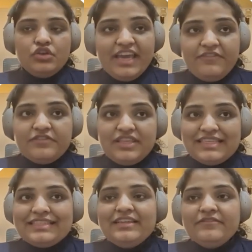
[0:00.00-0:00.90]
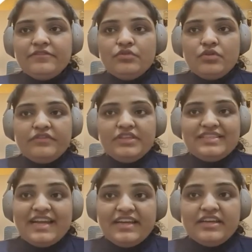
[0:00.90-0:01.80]
if this lymph node, if the
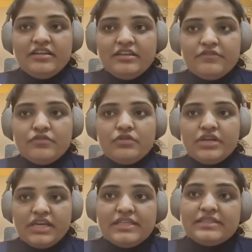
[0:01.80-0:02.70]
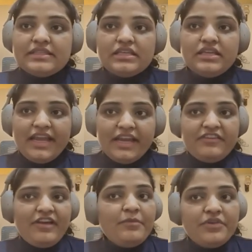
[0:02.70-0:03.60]
sentinel lymph node is
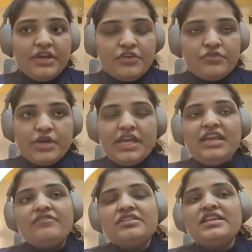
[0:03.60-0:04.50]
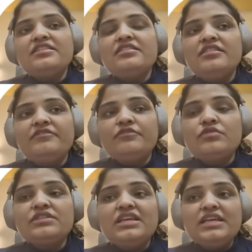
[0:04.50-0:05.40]
negative, I'm reiterating, if the sentinel lymph
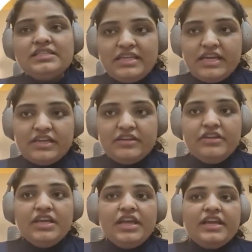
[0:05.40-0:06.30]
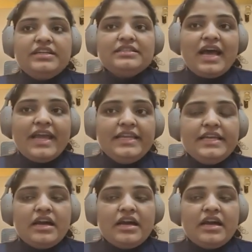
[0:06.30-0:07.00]
node is negative, it is highly